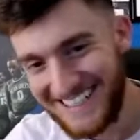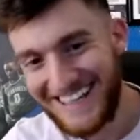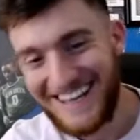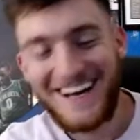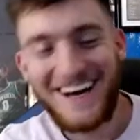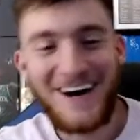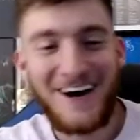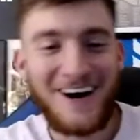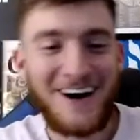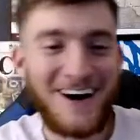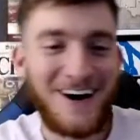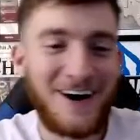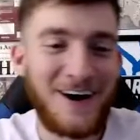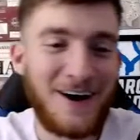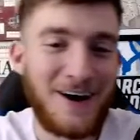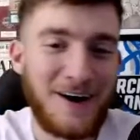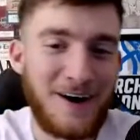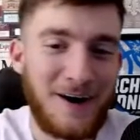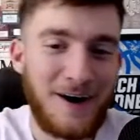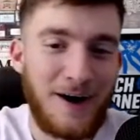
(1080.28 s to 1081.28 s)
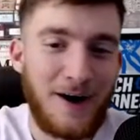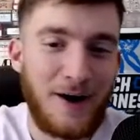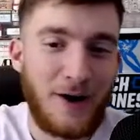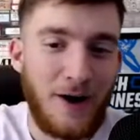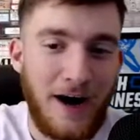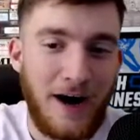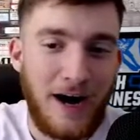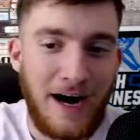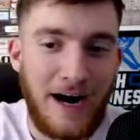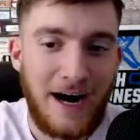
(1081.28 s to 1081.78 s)

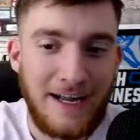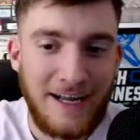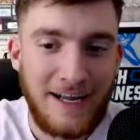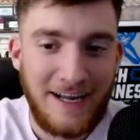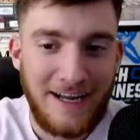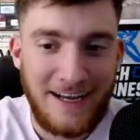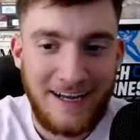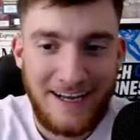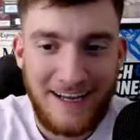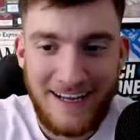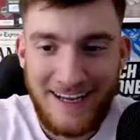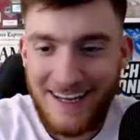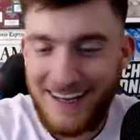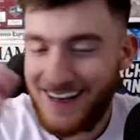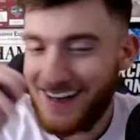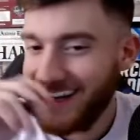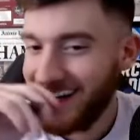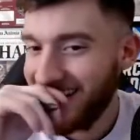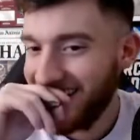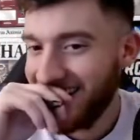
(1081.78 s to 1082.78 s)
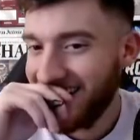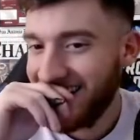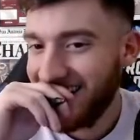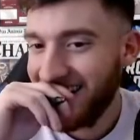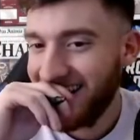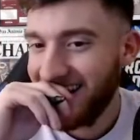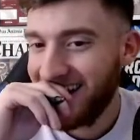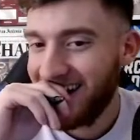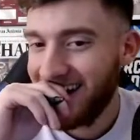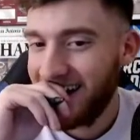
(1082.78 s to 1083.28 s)
This person isn't speaking.